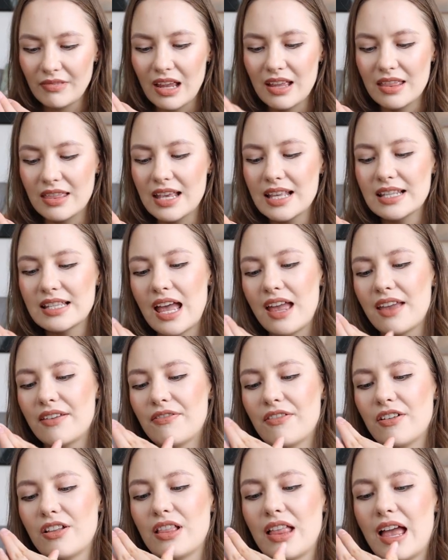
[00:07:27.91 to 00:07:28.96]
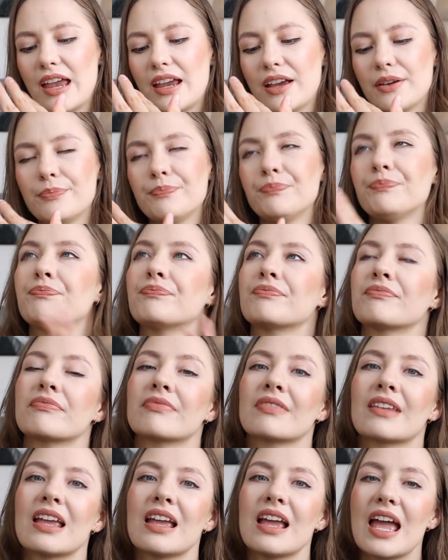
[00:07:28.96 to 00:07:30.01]
And this, I feel like
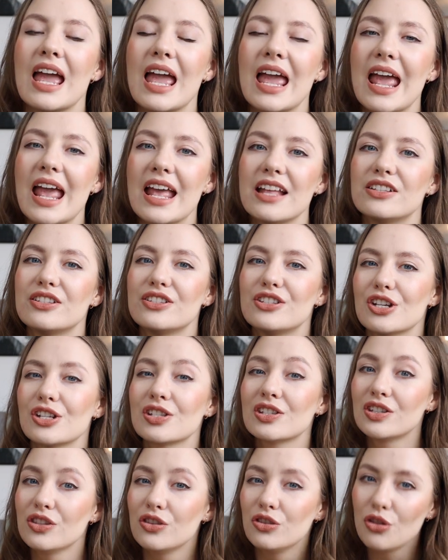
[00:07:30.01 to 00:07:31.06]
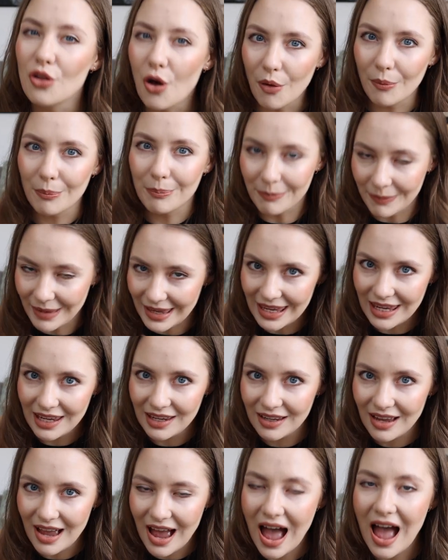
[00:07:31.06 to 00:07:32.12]
it's just not
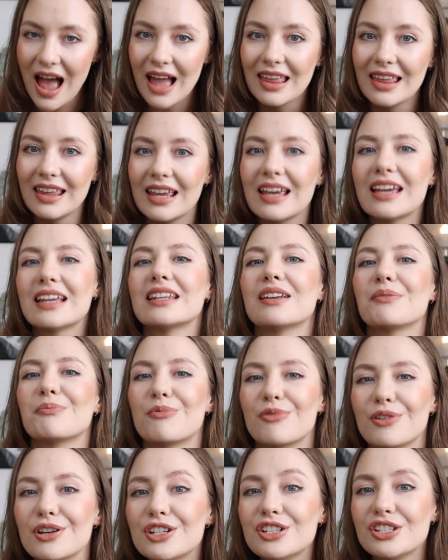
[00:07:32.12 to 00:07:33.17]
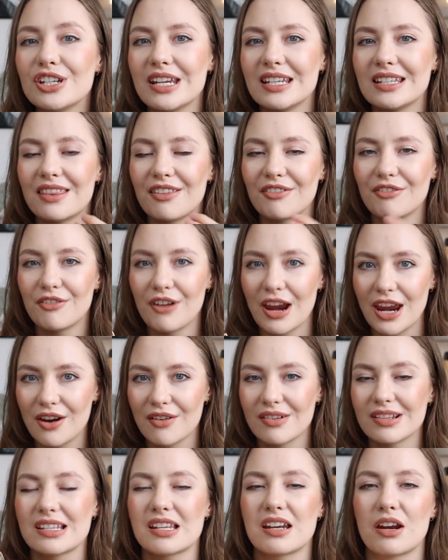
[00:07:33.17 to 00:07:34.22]
me. I can appreciate the
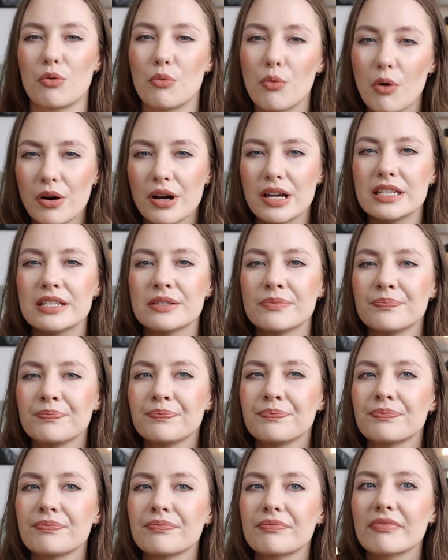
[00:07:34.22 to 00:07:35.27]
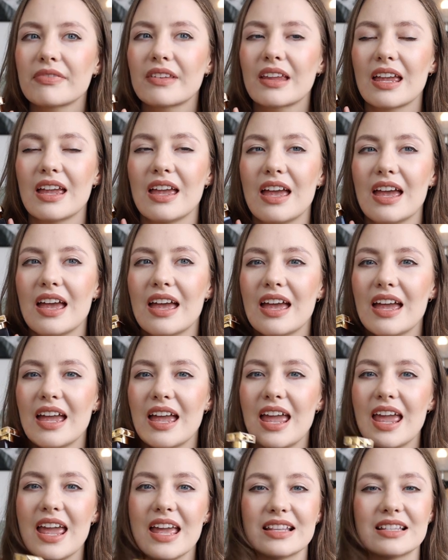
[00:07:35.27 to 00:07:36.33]
fragrance and I wore it.
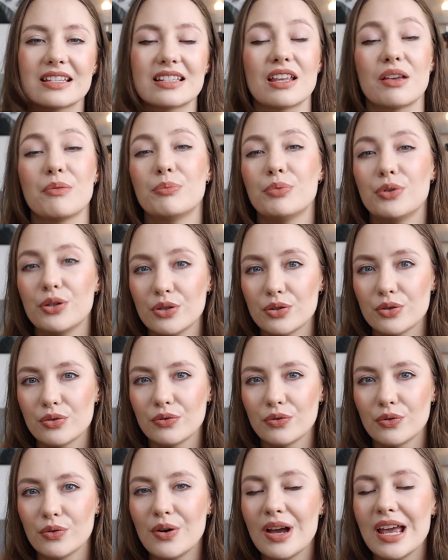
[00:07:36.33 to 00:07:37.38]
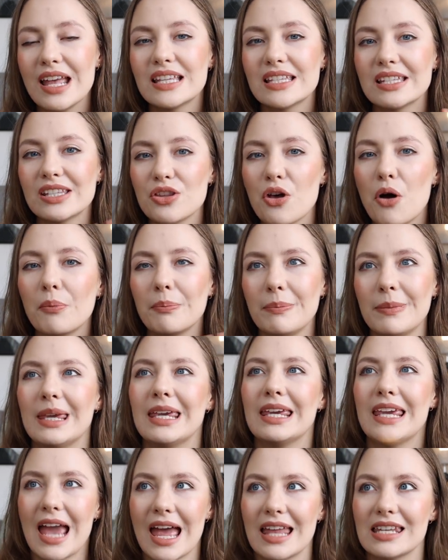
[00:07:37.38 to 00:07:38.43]
It's beautiful. It's not me
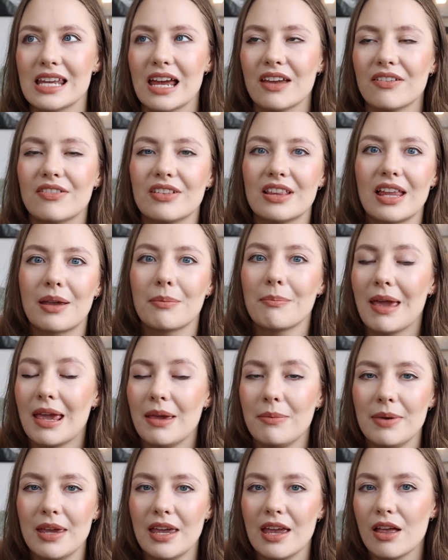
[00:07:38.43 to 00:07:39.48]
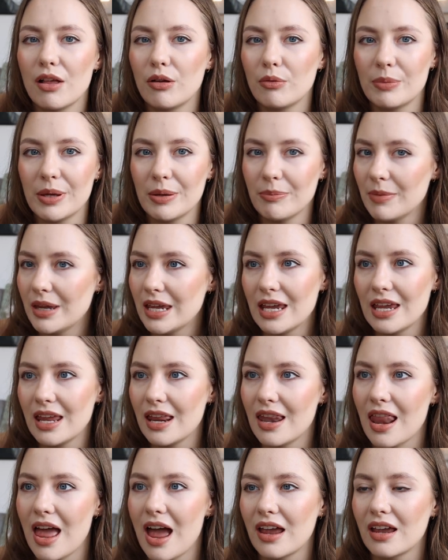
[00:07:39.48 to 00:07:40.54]
yet. I feel like maybe it'll be me
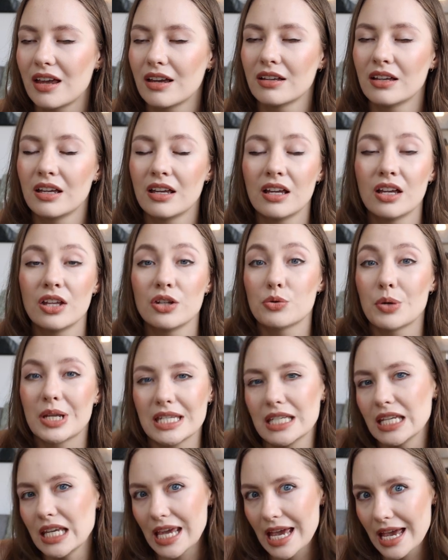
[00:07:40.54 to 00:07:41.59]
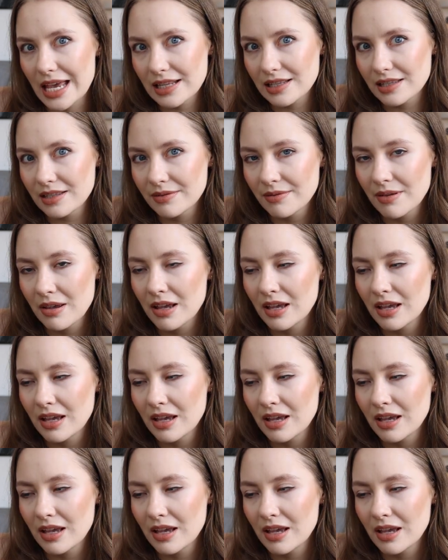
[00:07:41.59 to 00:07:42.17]
in like 20 years.